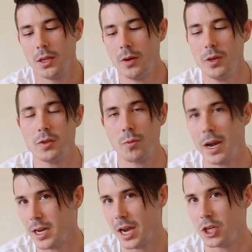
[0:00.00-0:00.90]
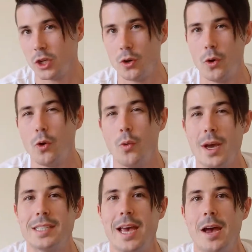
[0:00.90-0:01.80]
there is radiation
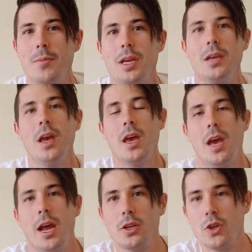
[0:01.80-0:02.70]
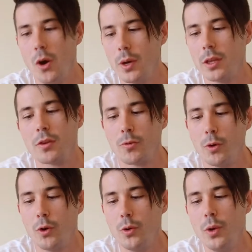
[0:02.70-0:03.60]
always happening and going
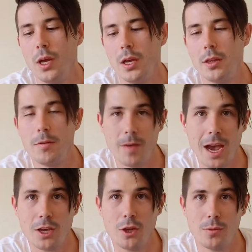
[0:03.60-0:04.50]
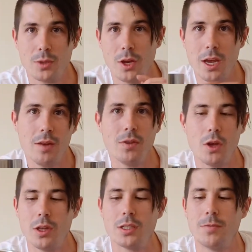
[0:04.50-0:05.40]
through the vacuum. So even
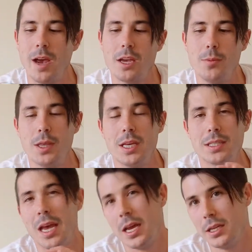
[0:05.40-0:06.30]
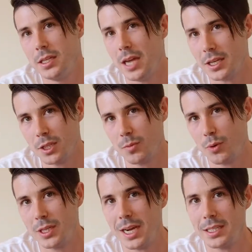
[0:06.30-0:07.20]
though it's a vacuum in this, doesn't
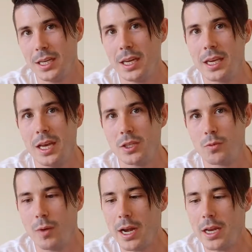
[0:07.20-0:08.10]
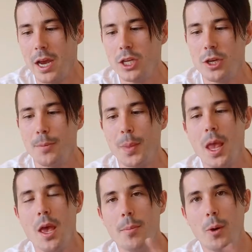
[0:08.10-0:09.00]
protect it against radiation.
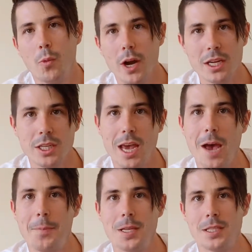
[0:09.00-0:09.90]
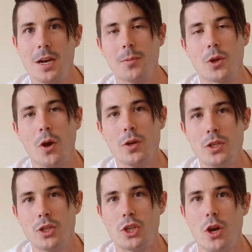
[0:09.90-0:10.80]
But what actually happens, and I'm going
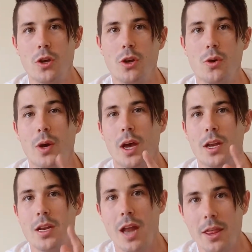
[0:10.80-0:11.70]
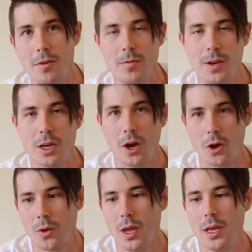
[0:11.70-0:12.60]
to show you another video